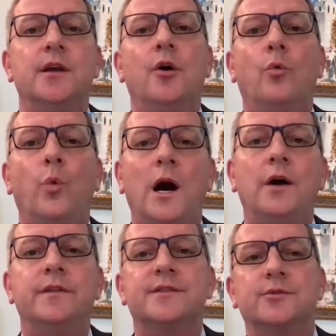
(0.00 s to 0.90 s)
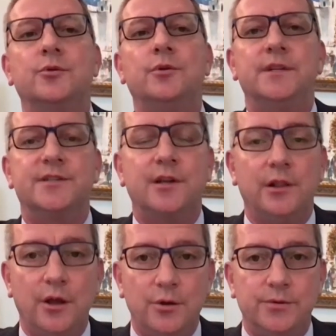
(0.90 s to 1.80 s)
while the school is
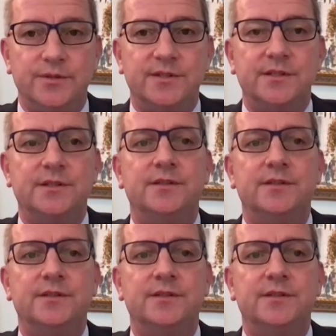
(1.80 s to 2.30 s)
closed